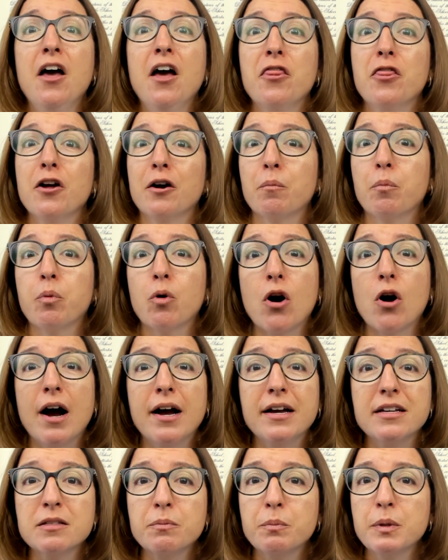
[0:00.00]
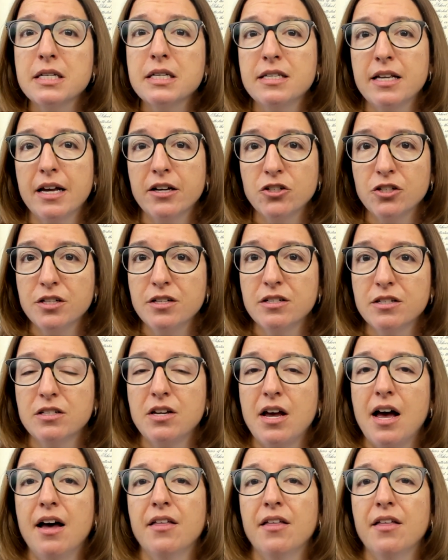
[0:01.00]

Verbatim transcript: their prized possessions to